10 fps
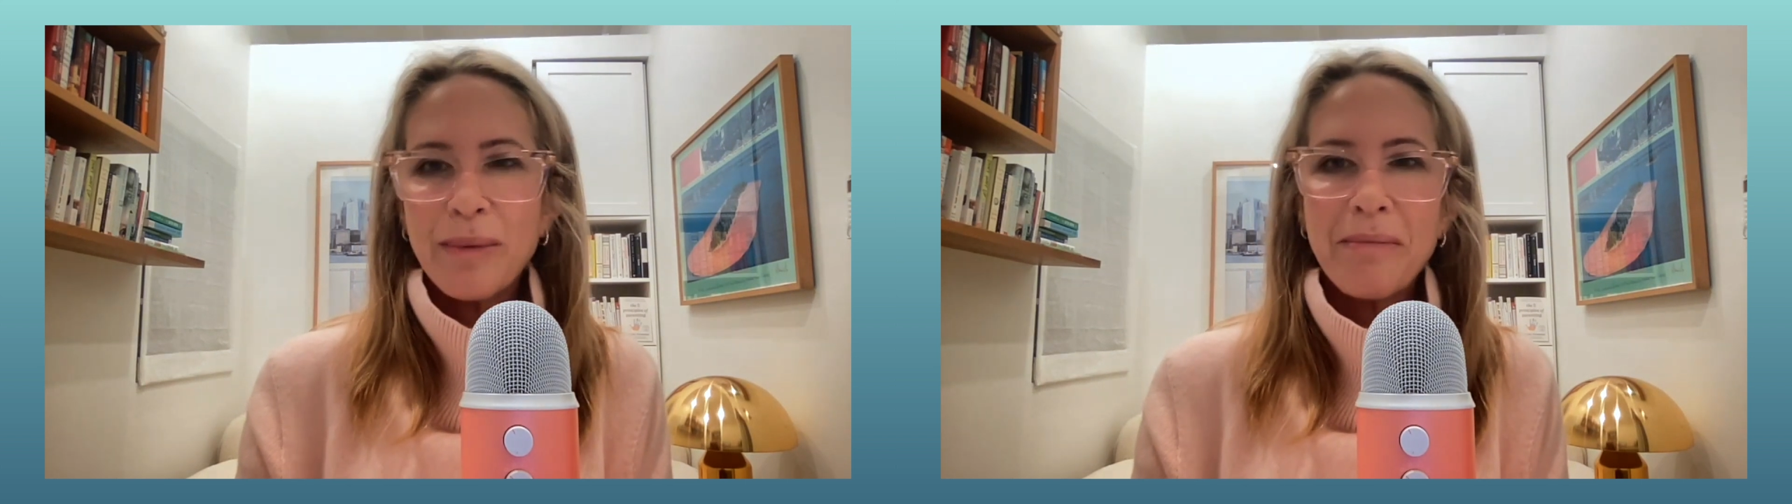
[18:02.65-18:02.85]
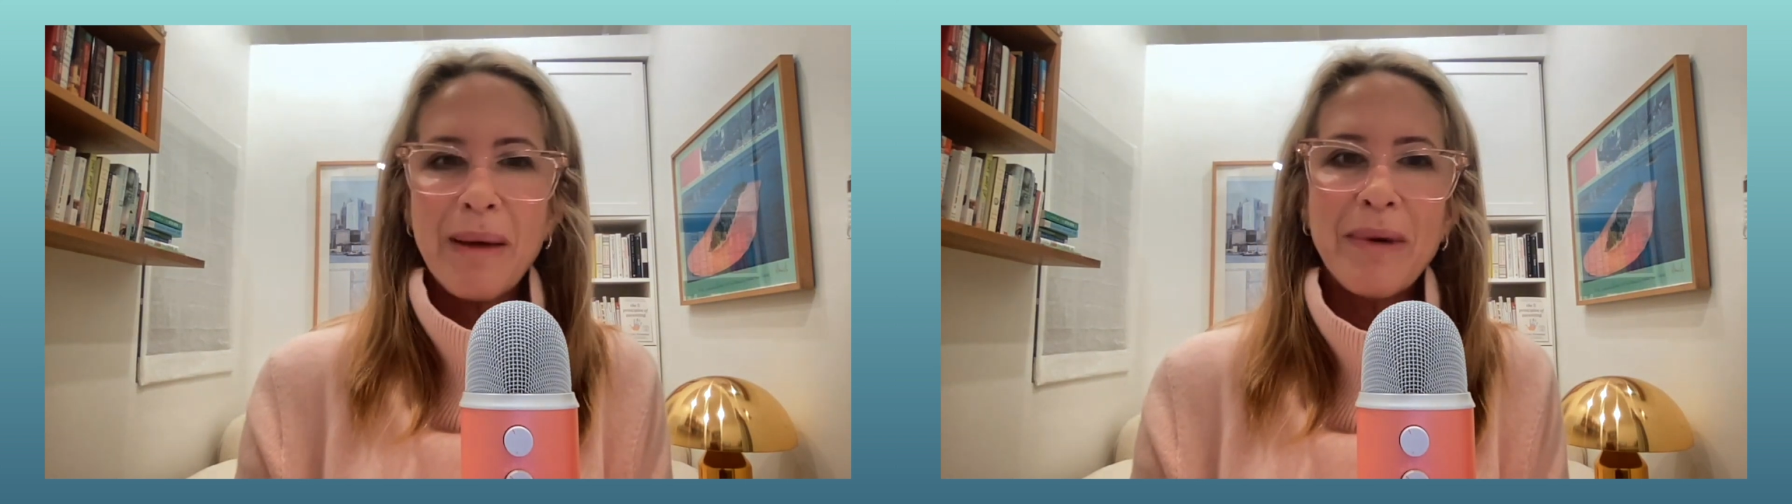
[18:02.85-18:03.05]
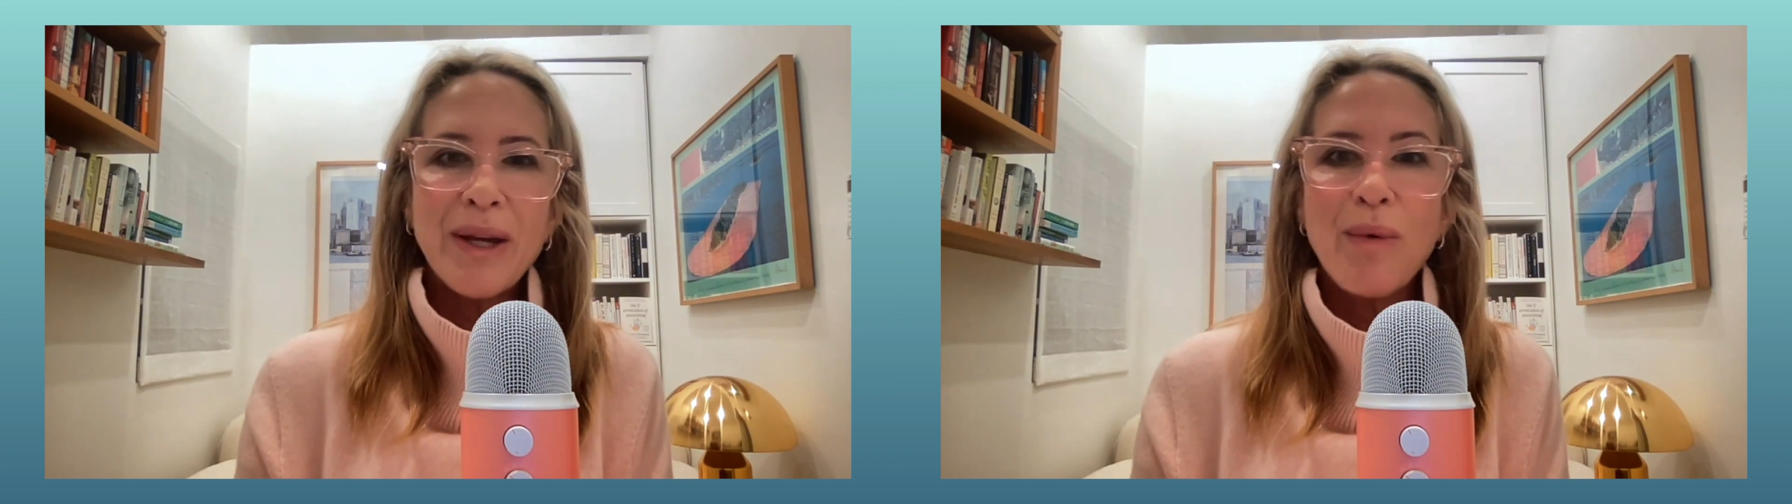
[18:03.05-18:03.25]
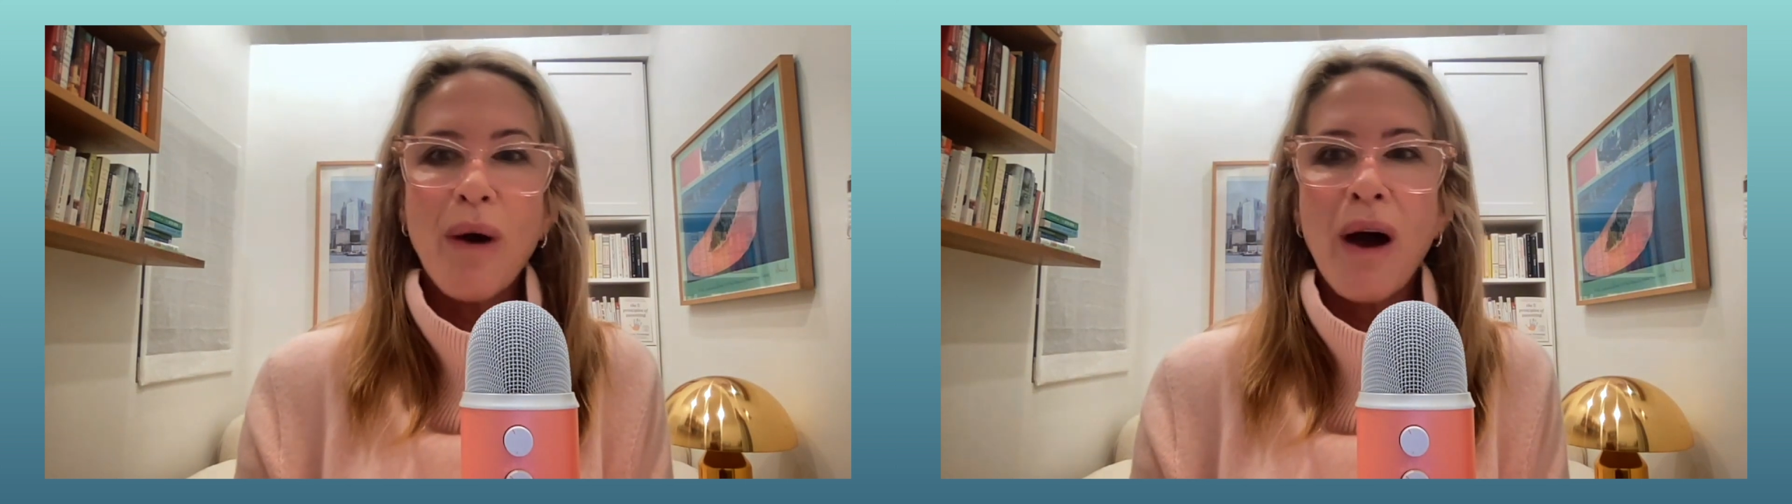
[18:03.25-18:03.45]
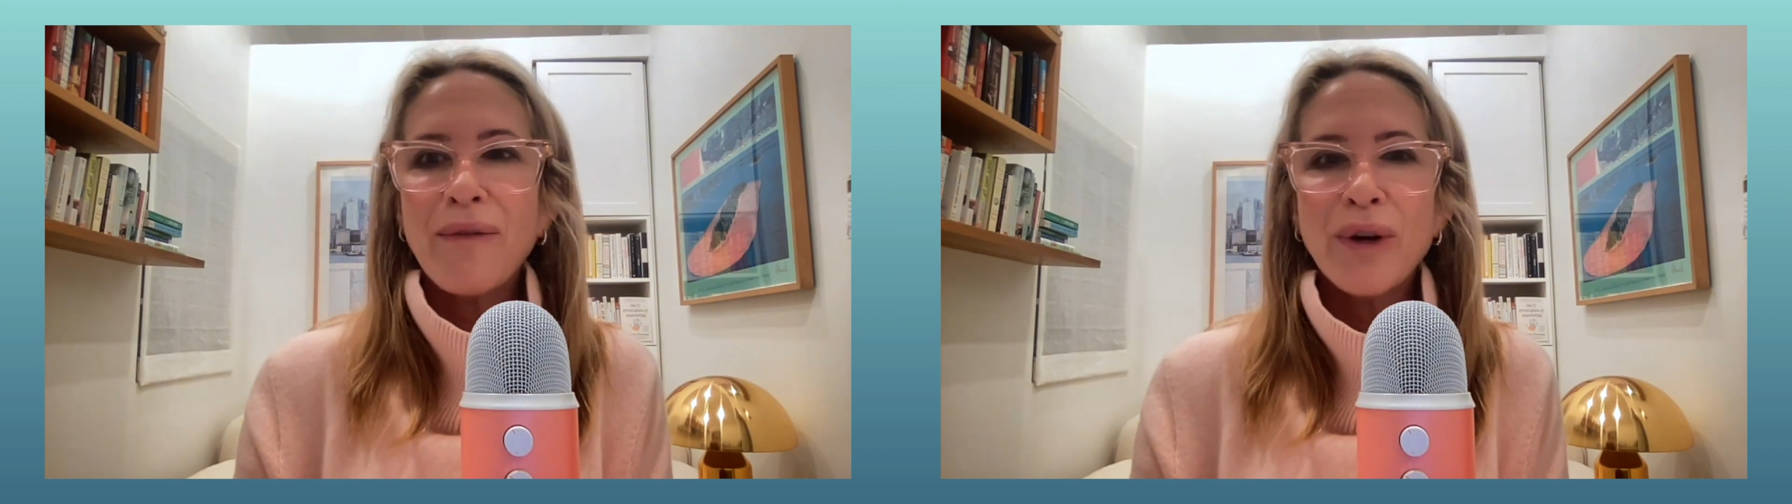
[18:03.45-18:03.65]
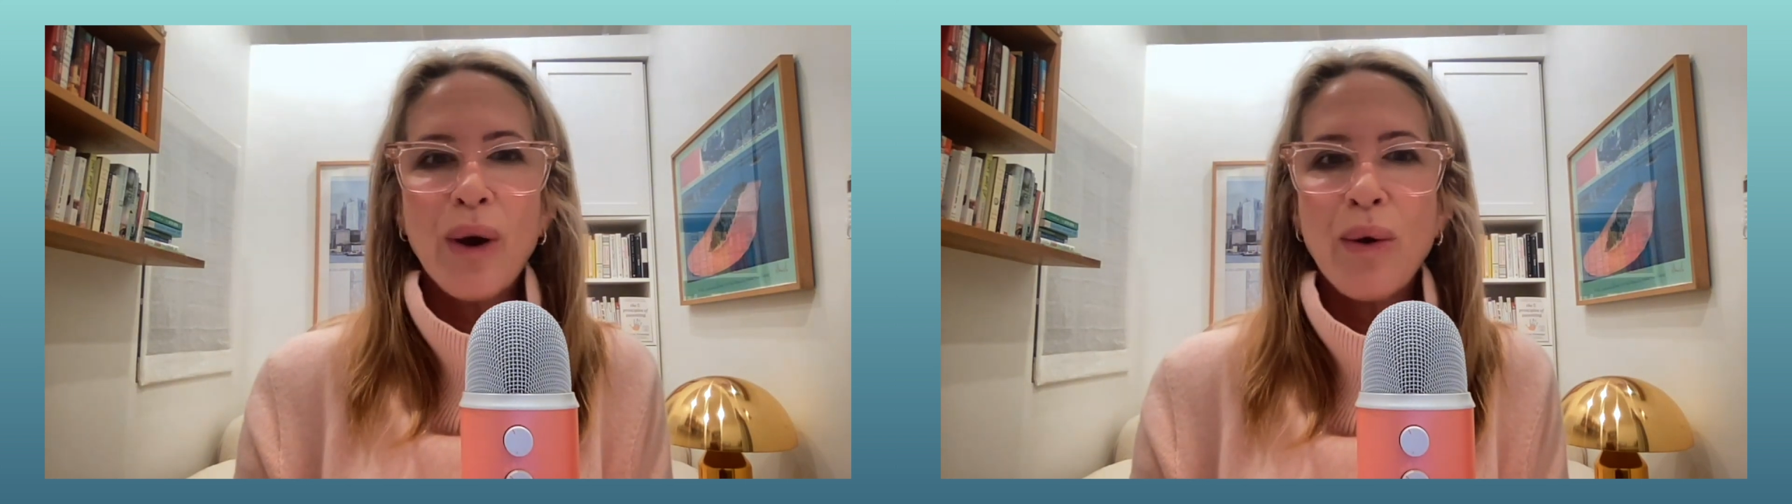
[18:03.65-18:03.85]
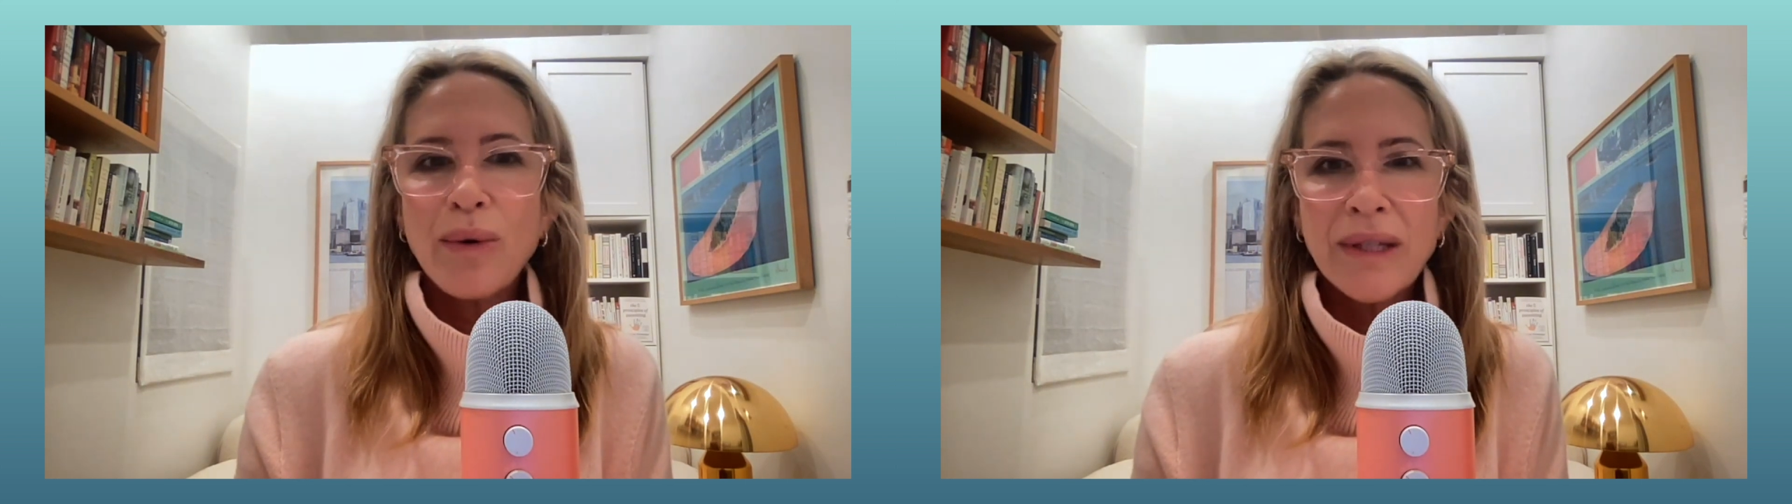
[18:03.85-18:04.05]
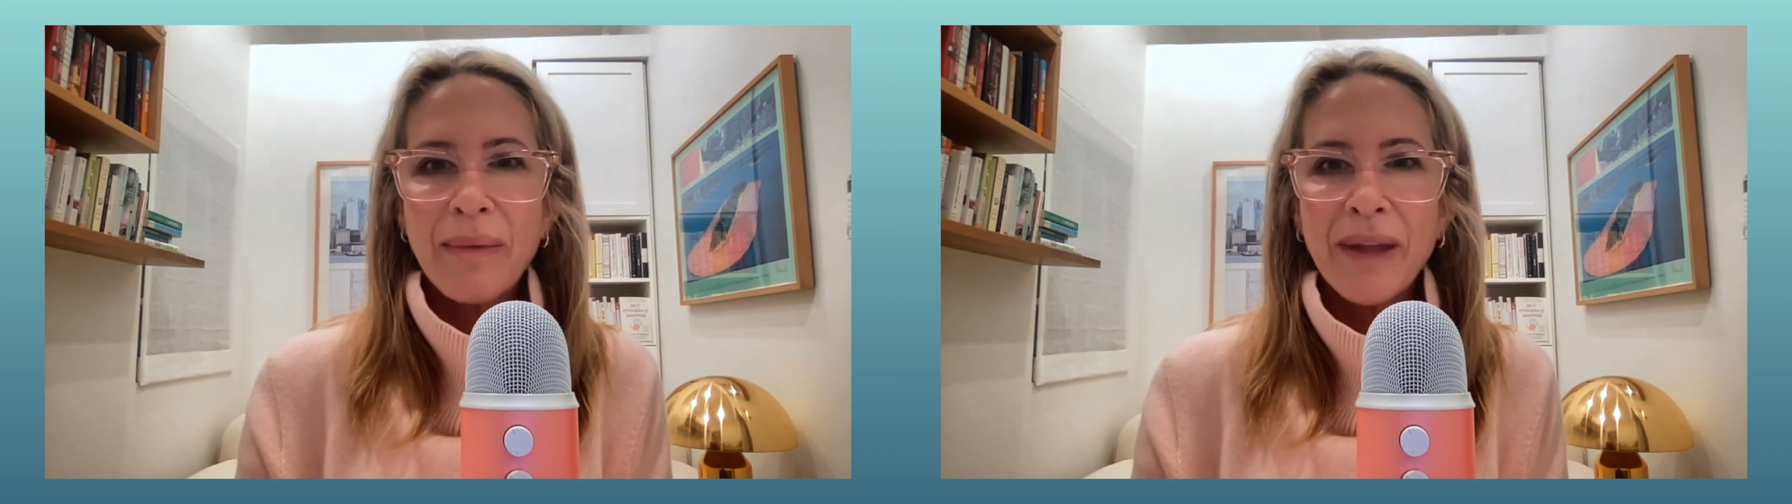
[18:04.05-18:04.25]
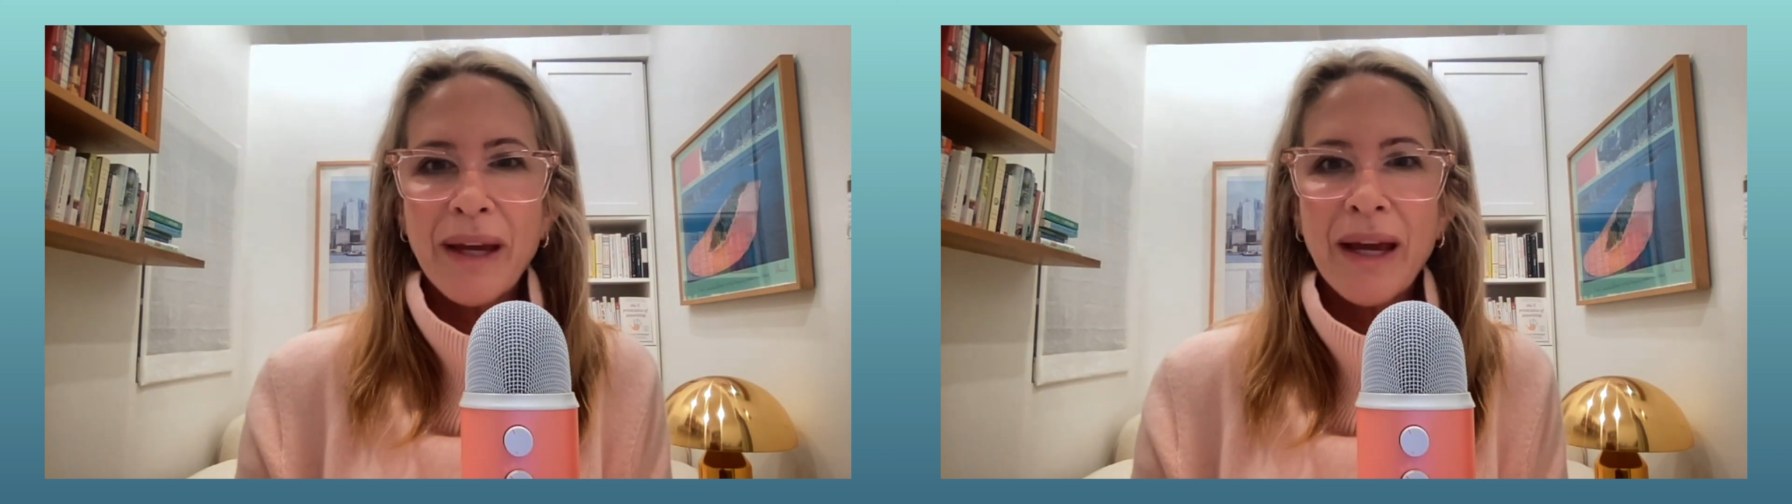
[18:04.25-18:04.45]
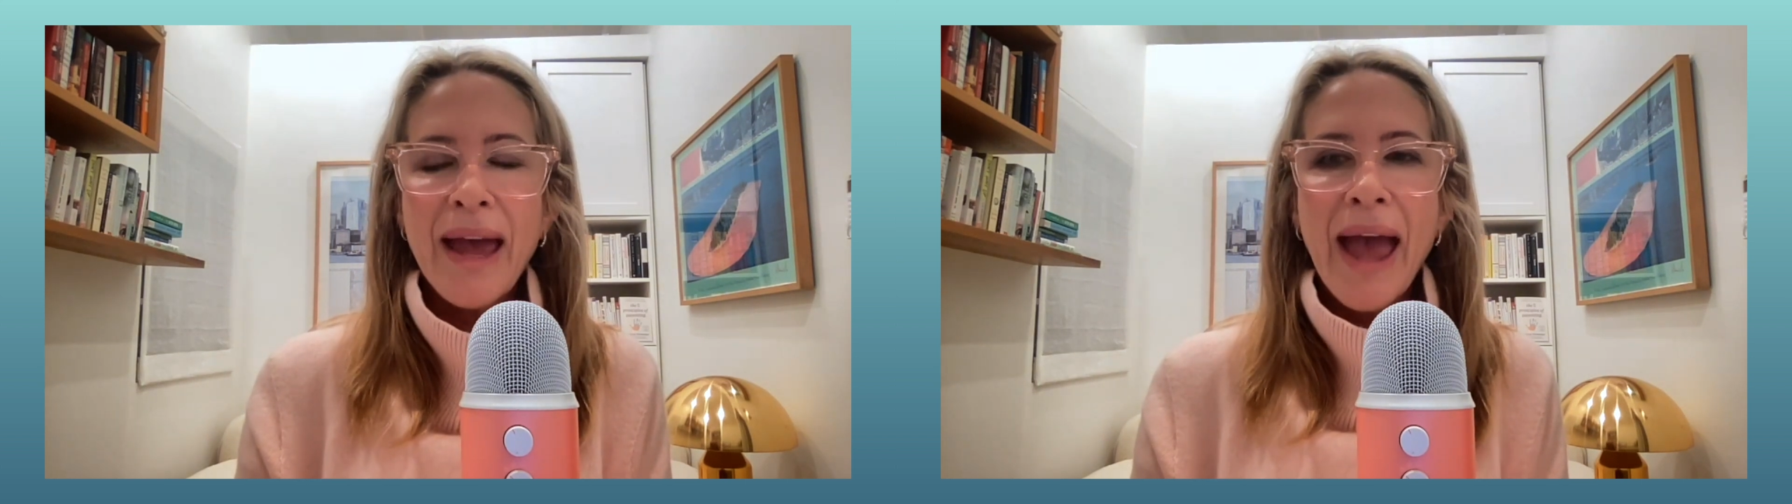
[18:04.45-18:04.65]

Maybe you offer to host something